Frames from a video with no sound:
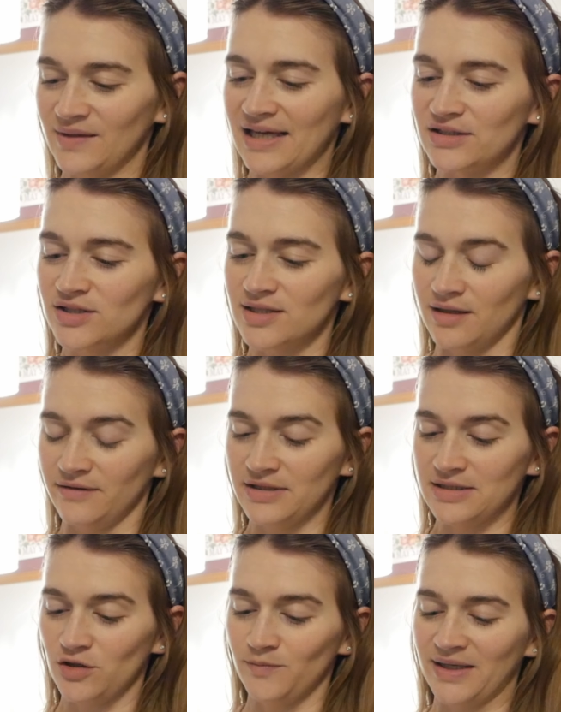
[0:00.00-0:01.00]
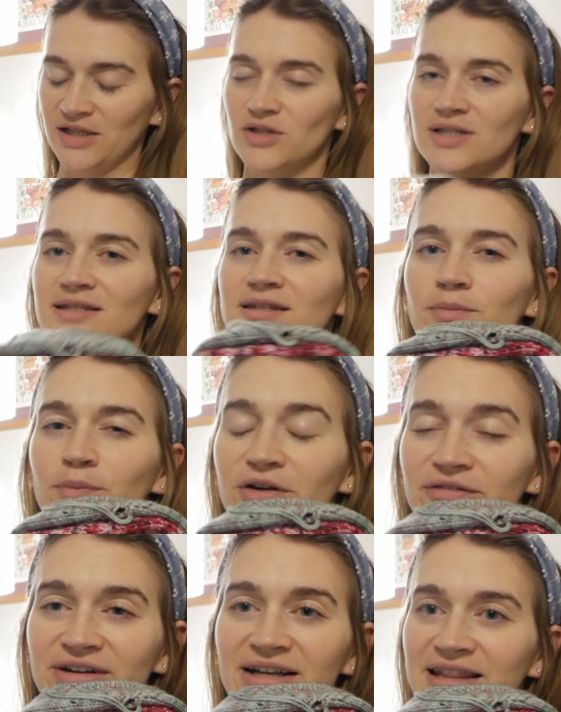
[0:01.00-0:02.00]
I just love it so much. It's the
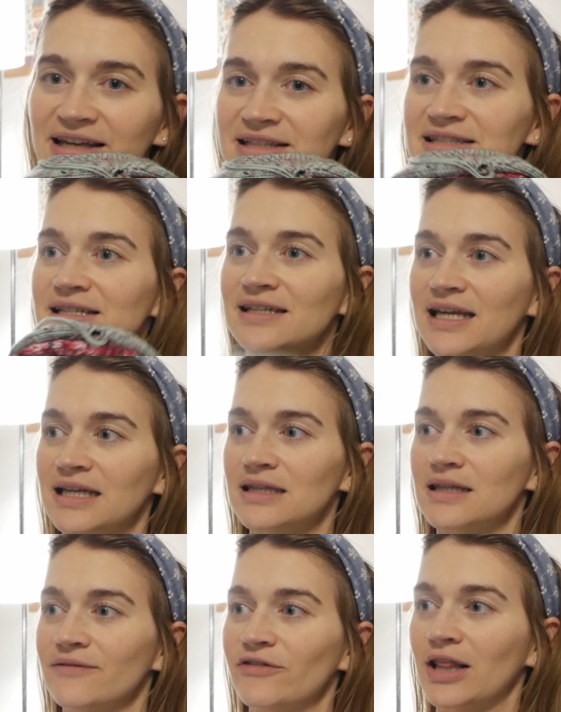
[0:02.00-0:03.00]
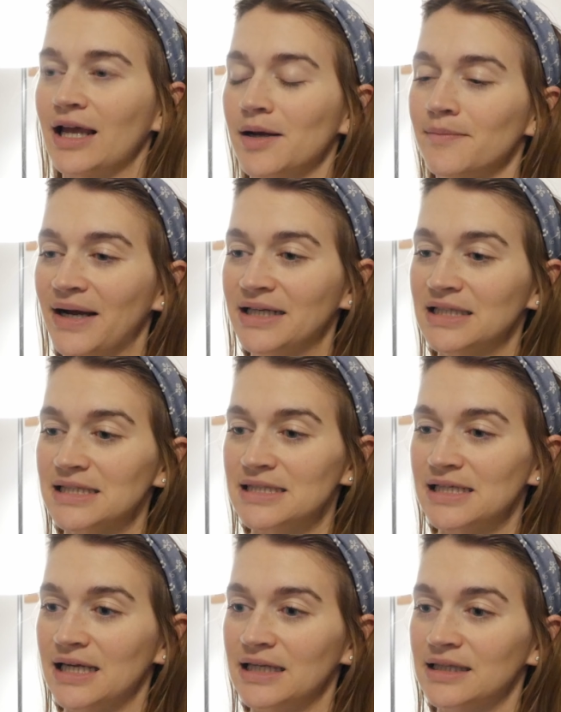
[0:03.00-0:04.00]
perfect thing to knit for like a mindless
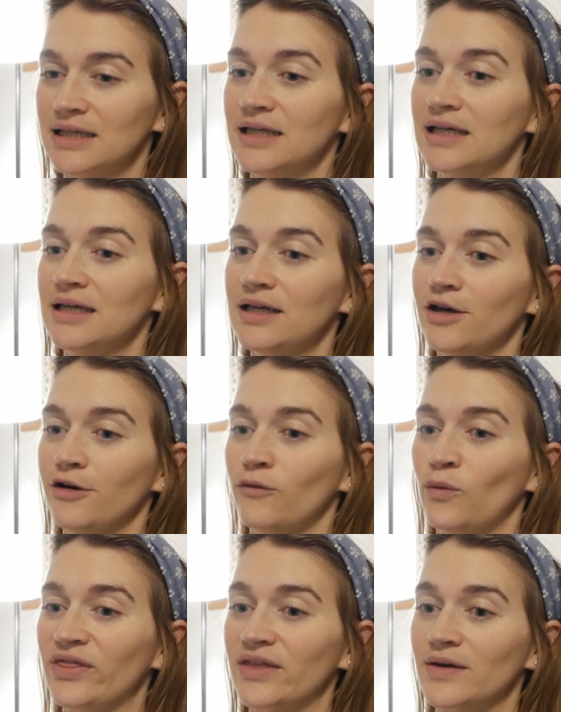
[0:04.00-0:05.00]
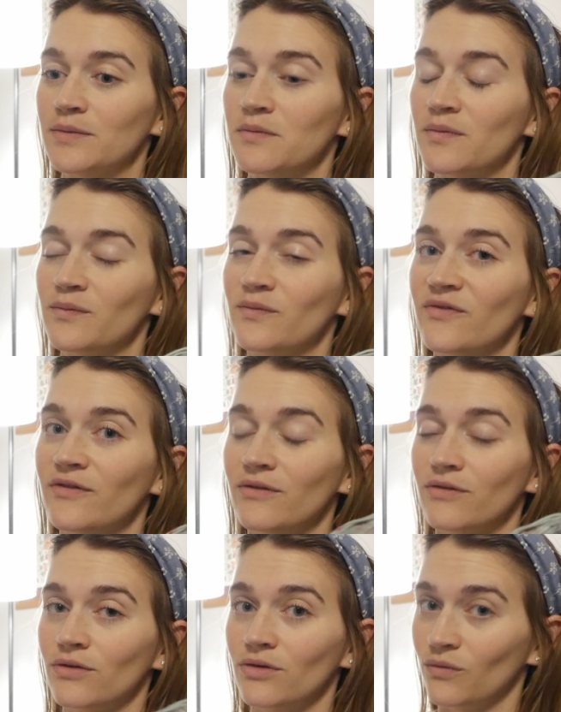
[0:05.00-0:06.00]
knit with
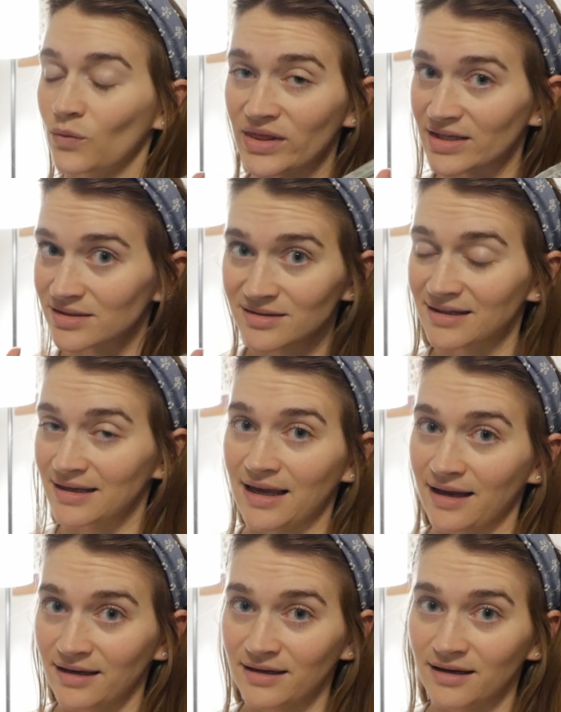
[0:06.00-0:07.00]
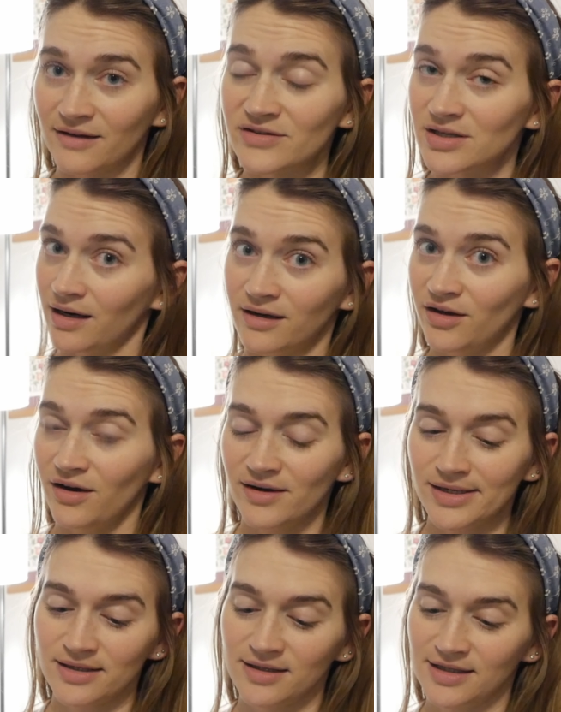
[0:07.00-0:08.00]
a skein of sock
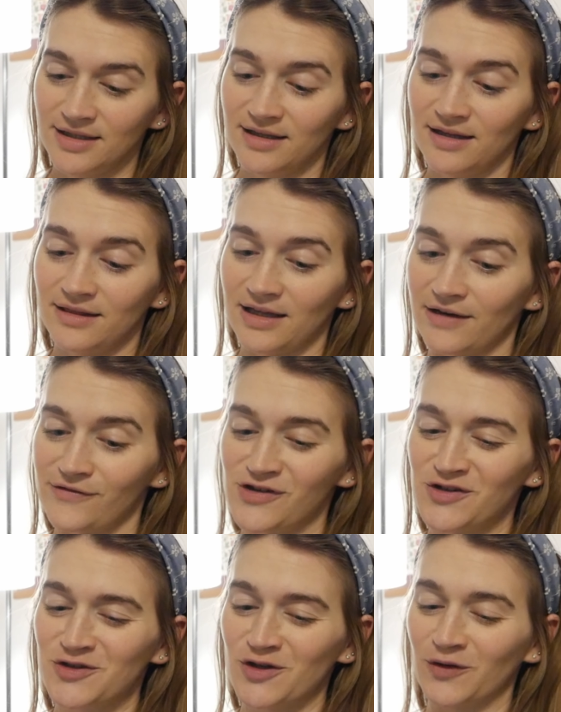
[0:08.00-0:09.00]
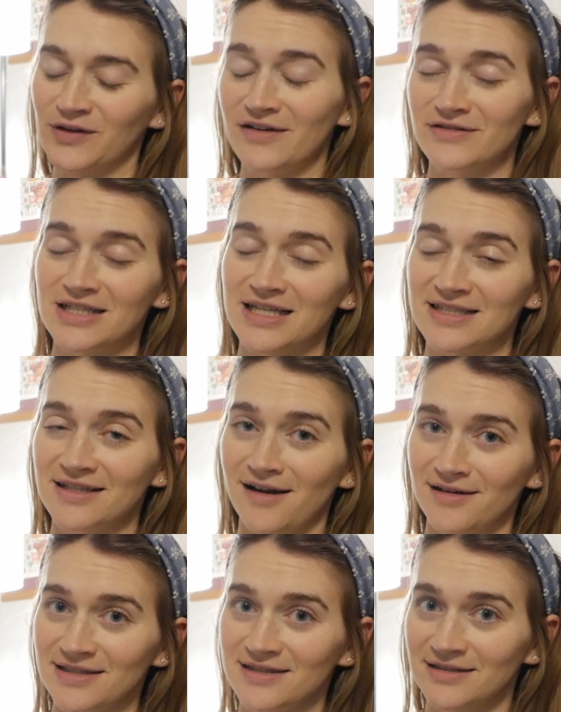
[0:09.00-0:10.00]
yarn, that if you don't love to knit
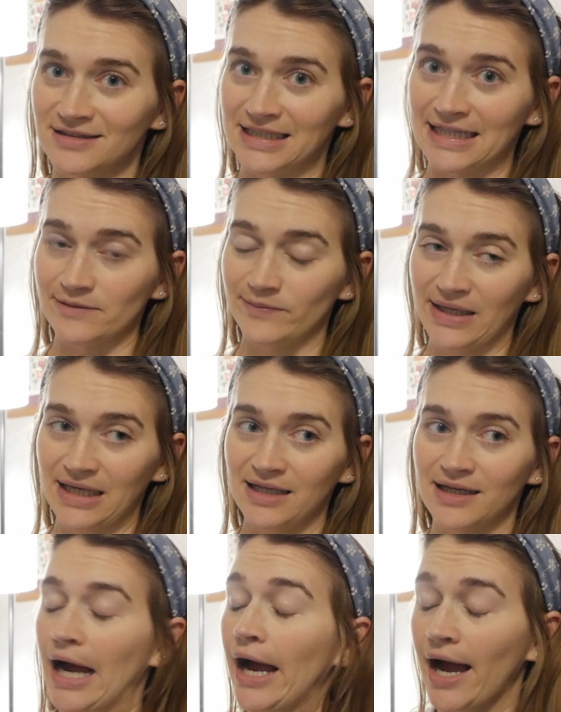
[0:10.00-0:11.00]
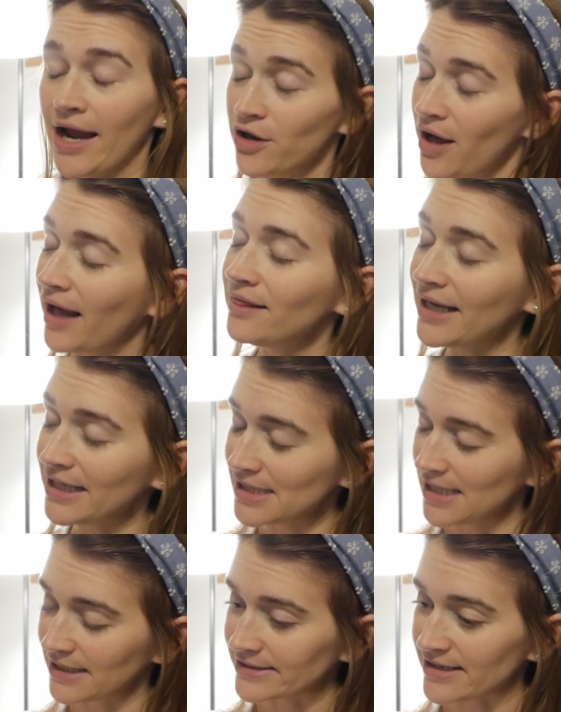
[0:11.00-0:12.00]
socks like me, I like
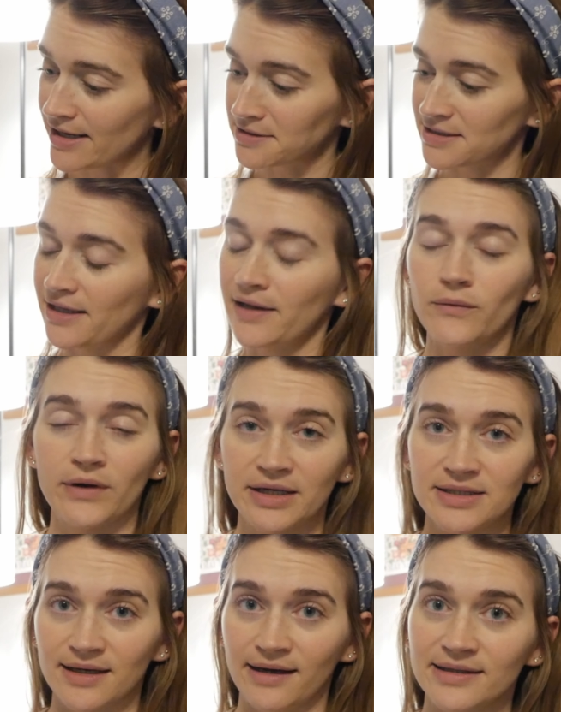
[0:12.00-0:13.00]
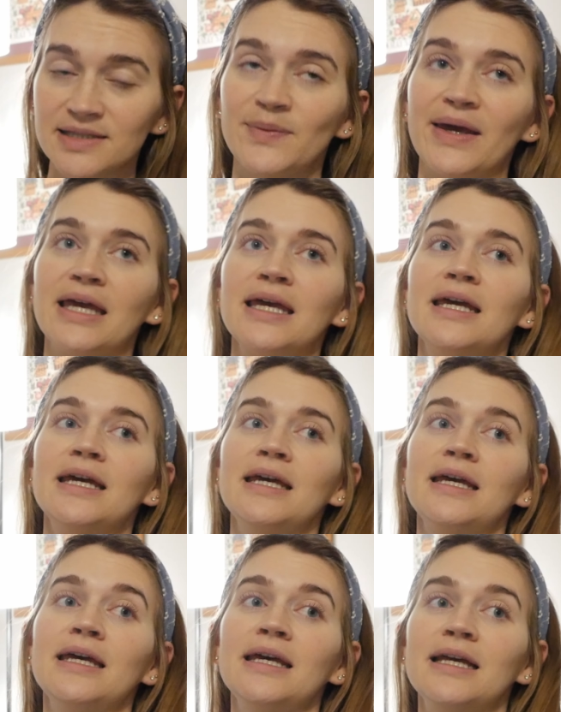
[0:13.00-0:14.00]
knitting socks. I like wearing socks, but
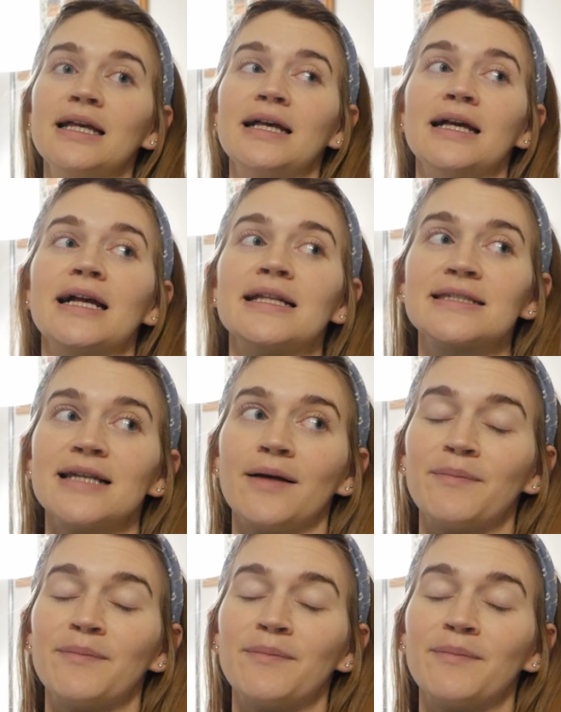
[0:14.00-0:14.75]
it's not